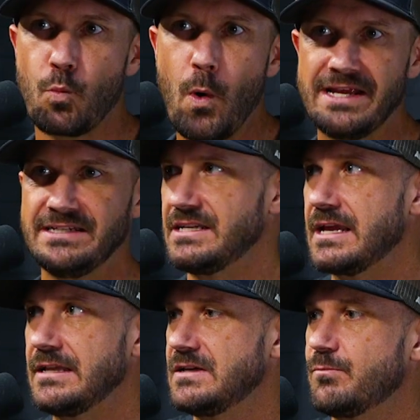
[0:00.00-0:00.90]
waste,
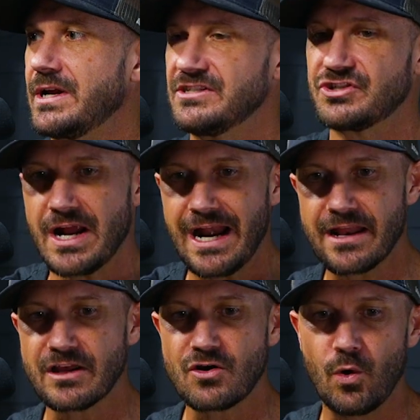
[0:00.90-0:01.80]
to bring it straight out
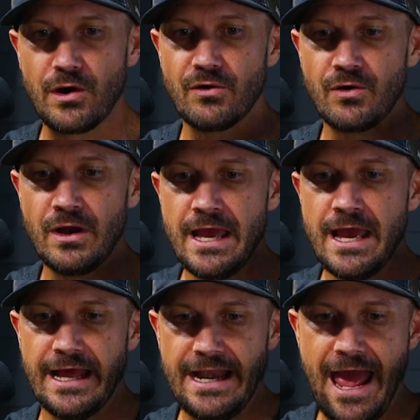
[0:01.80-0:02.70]
of the coil
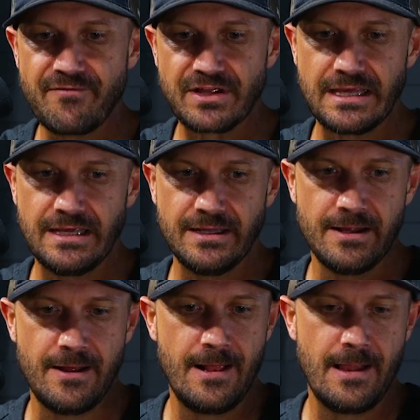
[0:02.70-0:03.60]
and have it get
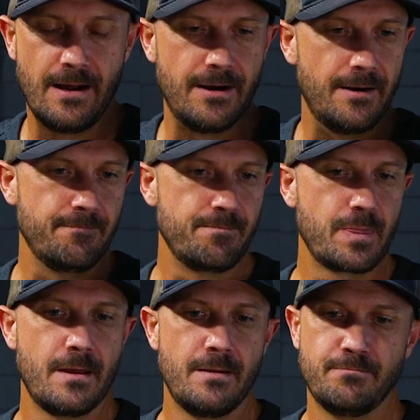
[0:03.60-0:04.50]

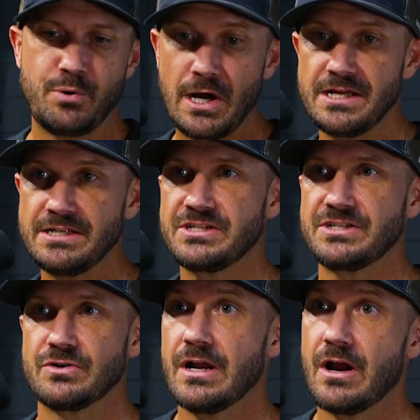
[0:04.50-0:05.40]
punched
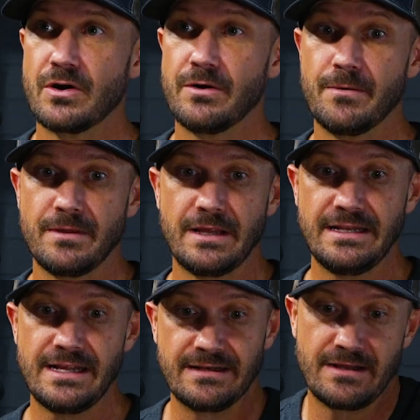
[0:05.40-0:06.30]
or
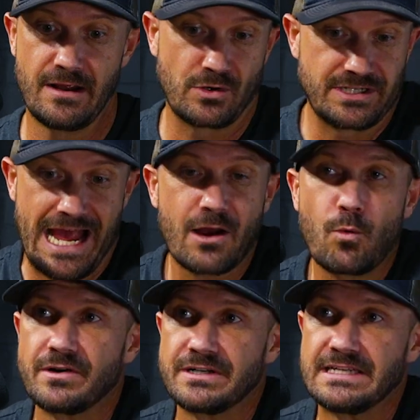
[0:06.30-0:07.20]
tack
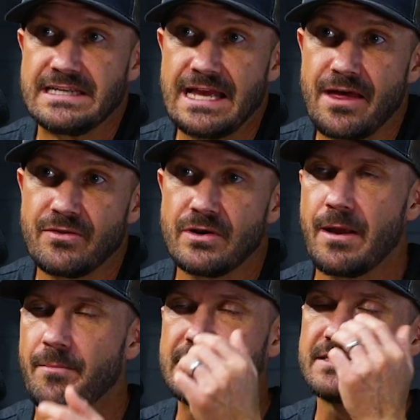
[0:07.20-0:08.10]
welded together.
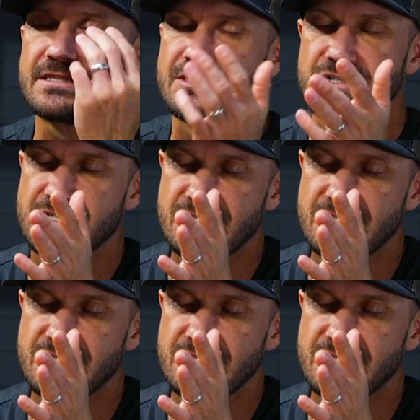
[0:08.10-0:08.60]
I mean, this is just